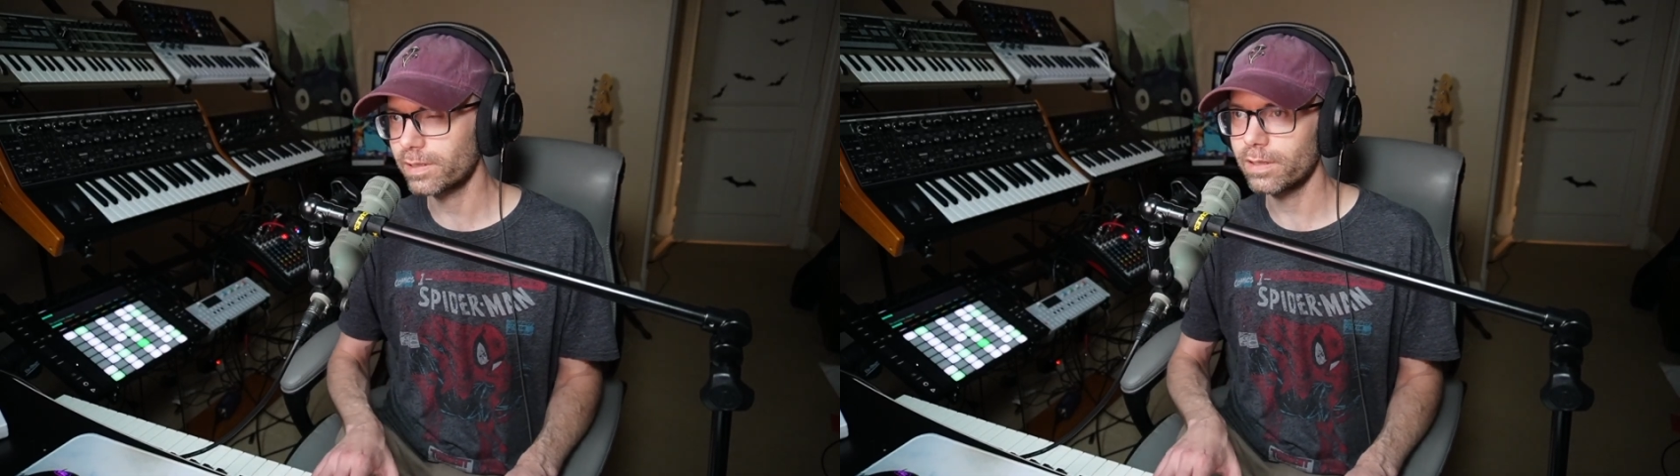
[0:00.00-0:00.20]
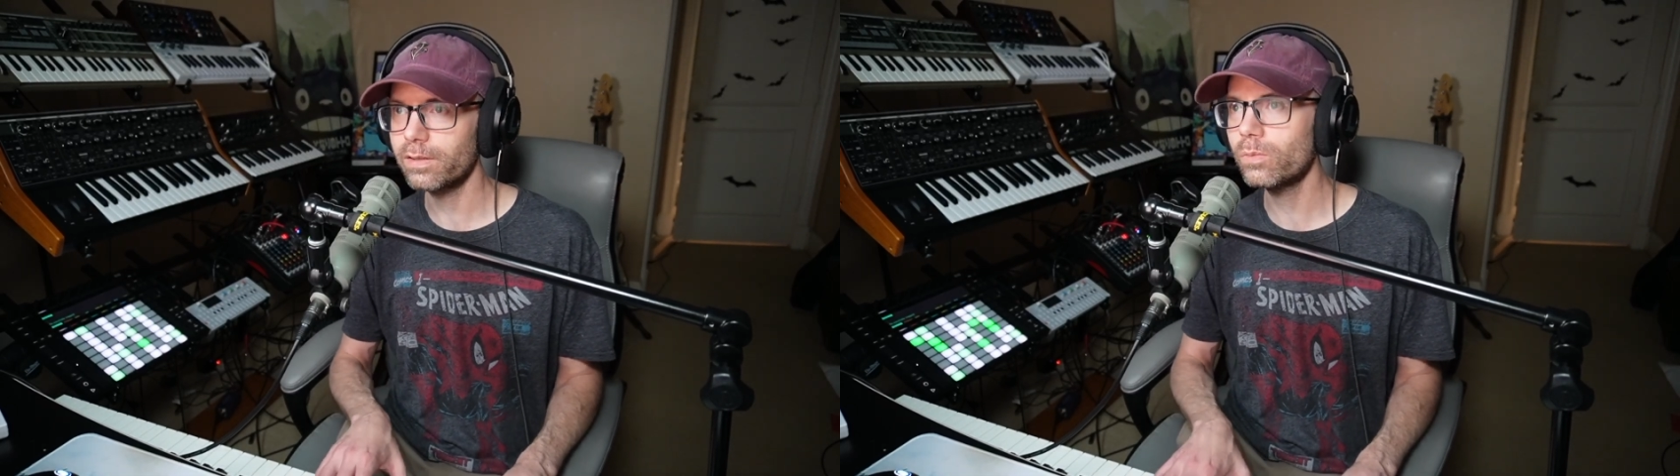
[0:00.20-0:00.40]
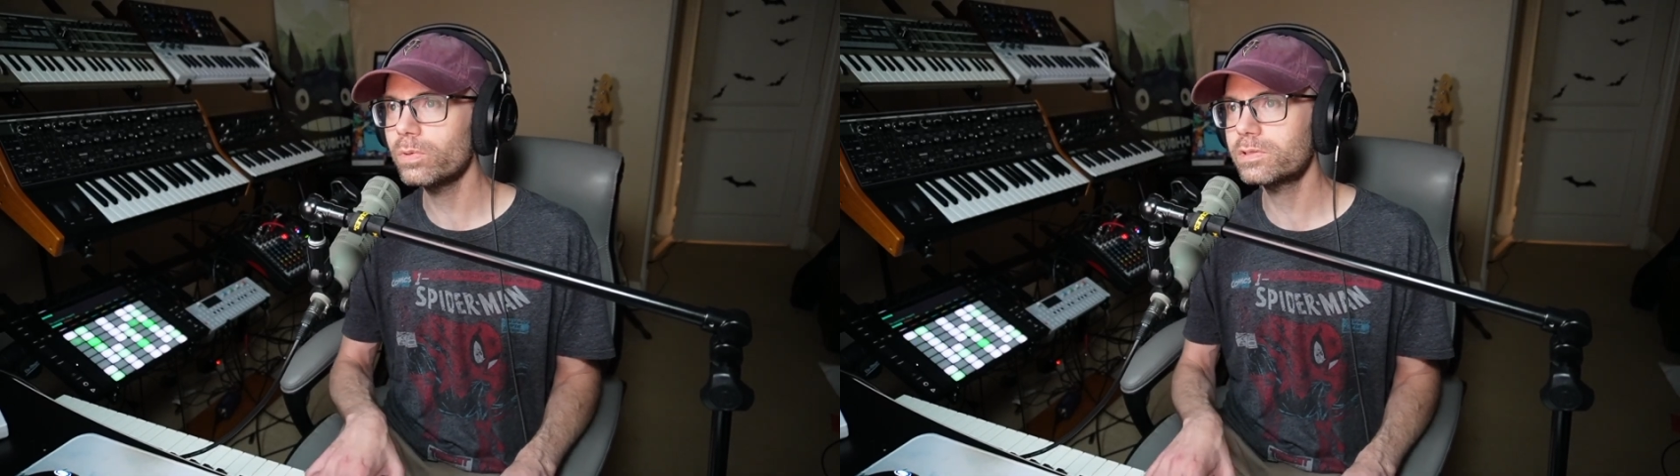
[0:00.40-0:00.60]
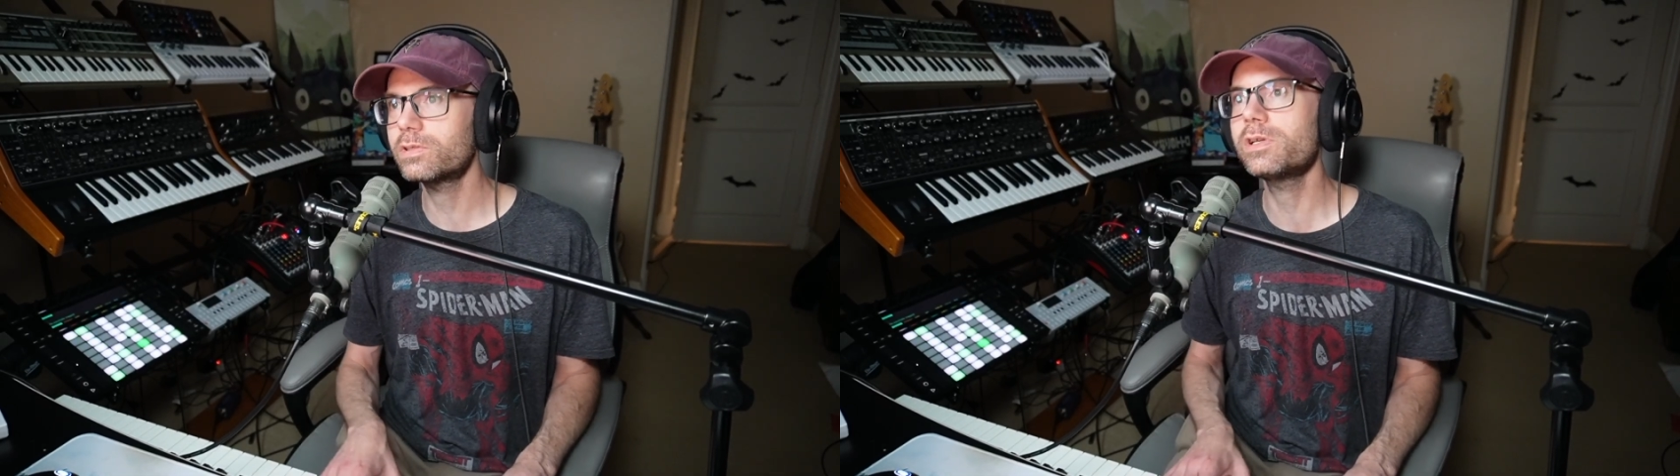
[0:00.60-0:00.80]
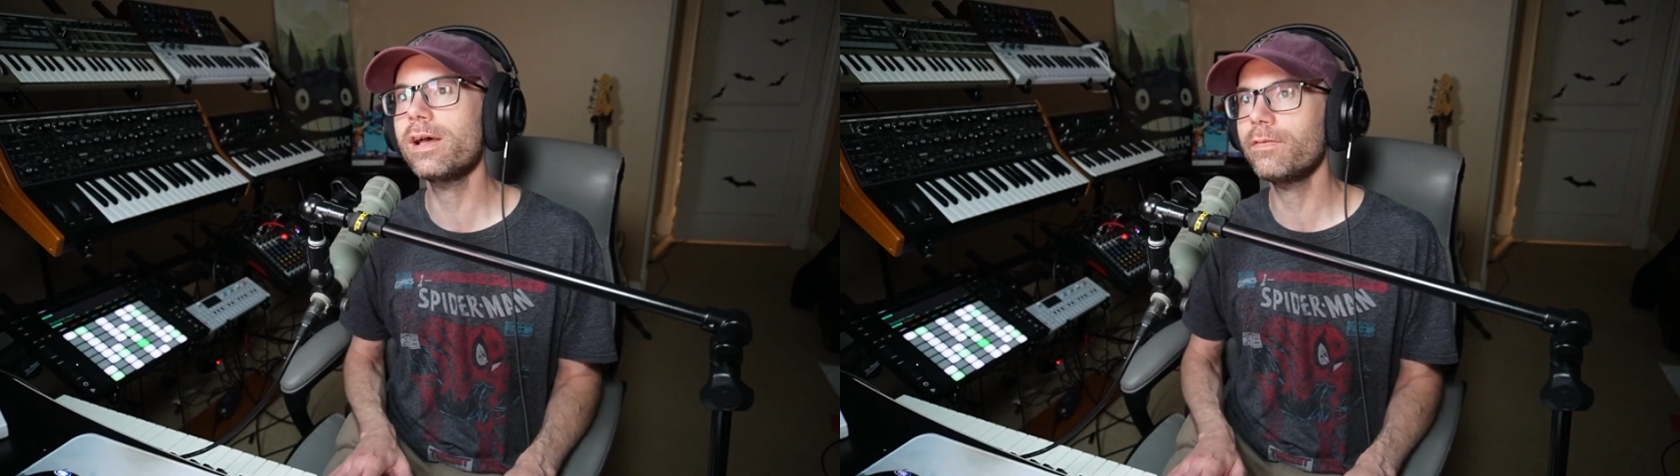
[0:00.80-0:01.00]
the other was
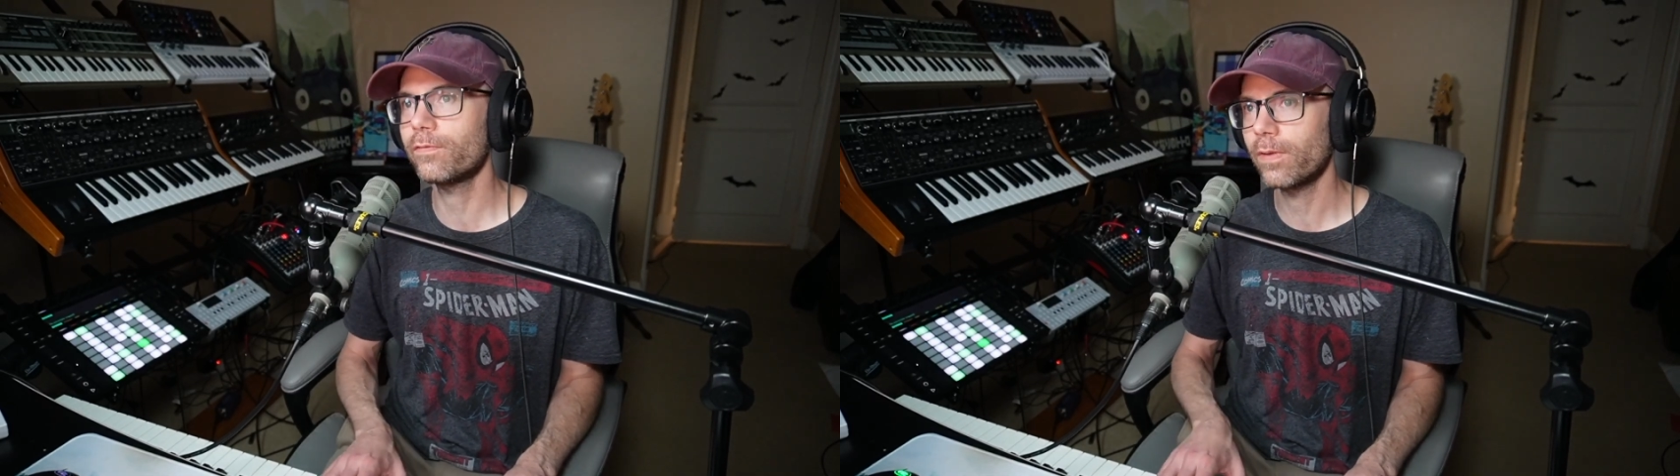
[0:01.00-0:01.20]
Jeff,